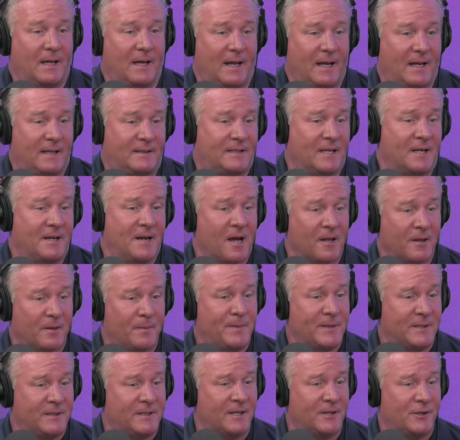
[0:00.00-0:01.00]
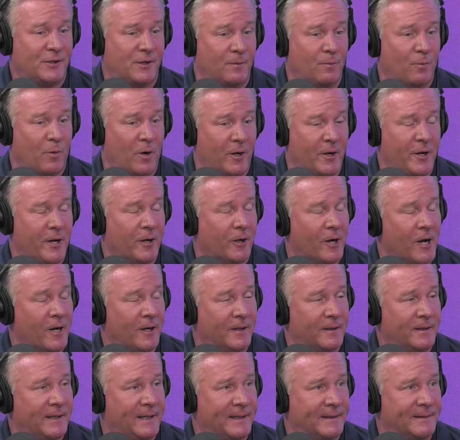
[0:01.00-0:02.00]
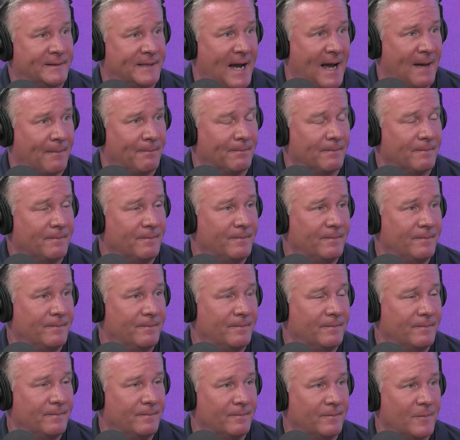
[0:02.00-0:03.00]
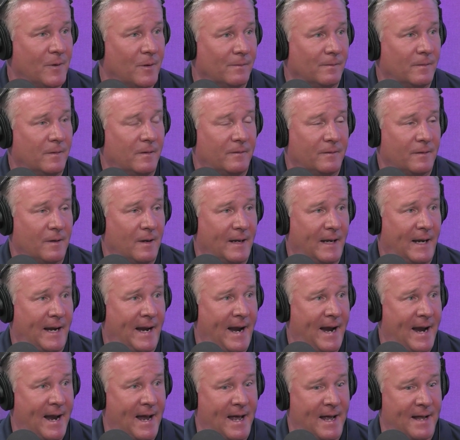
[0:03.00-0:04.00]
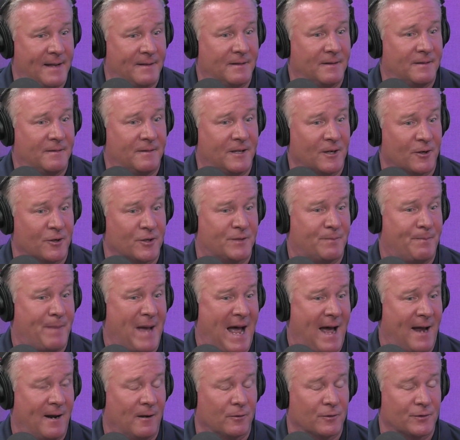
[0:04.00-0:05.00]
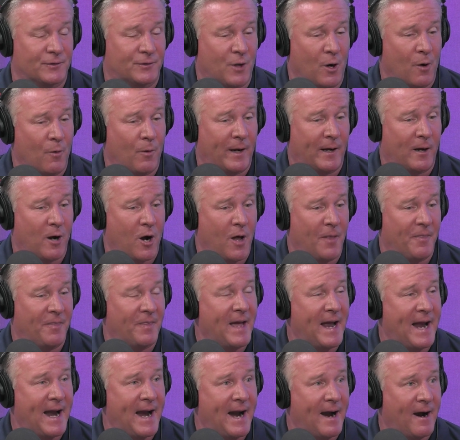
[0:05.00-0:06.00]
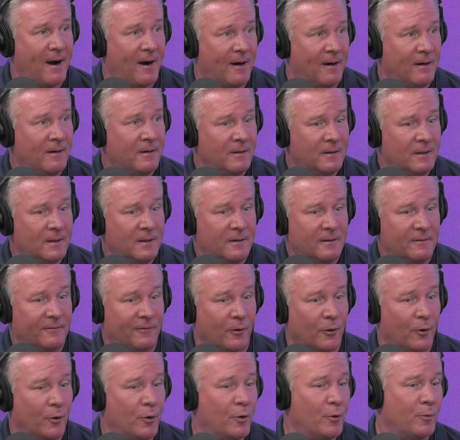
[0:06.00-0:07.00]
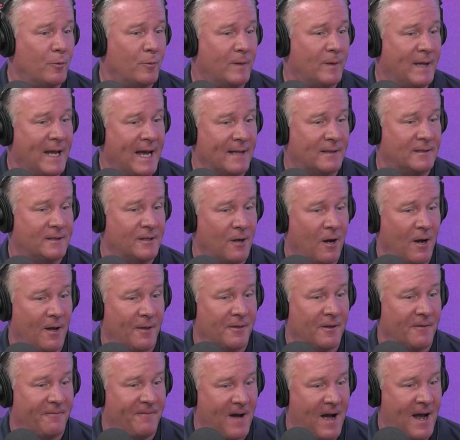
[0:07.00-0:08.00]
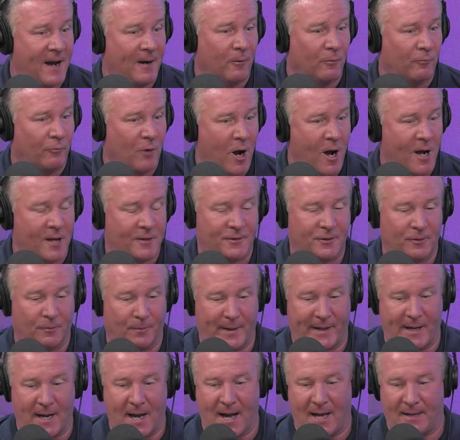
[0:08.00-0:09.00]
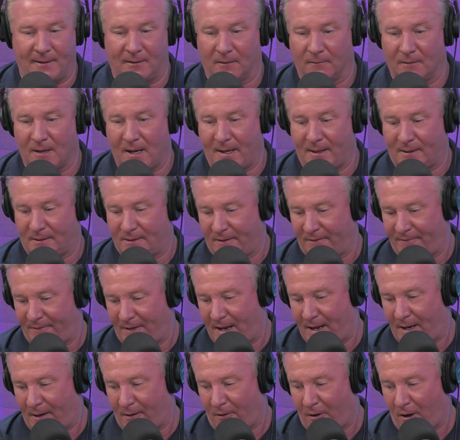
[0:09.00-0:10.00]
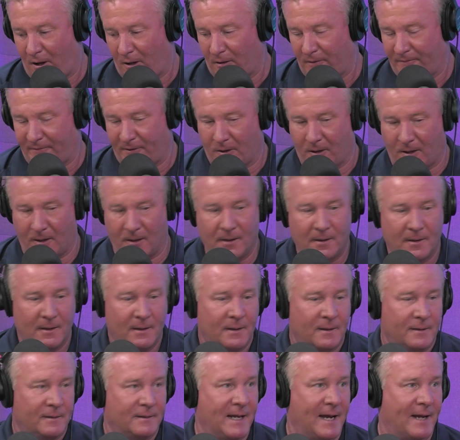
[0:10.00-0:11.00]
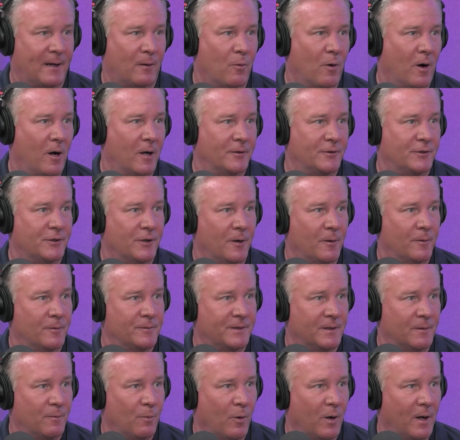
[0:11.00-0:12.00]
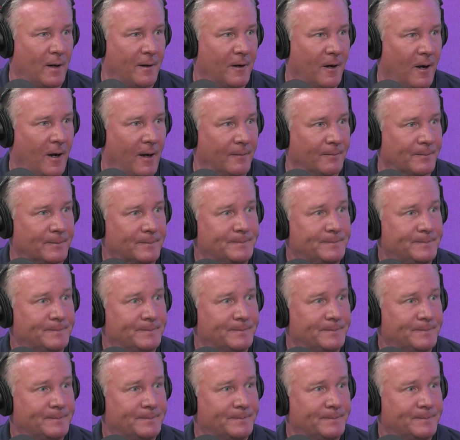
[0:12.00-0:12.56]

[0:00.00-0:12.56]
it's another position where you're going to need depth. And there's battles going on there for who gets on the final roster behind the likes of Ed Oliver, Daquan Jones, and whatnot.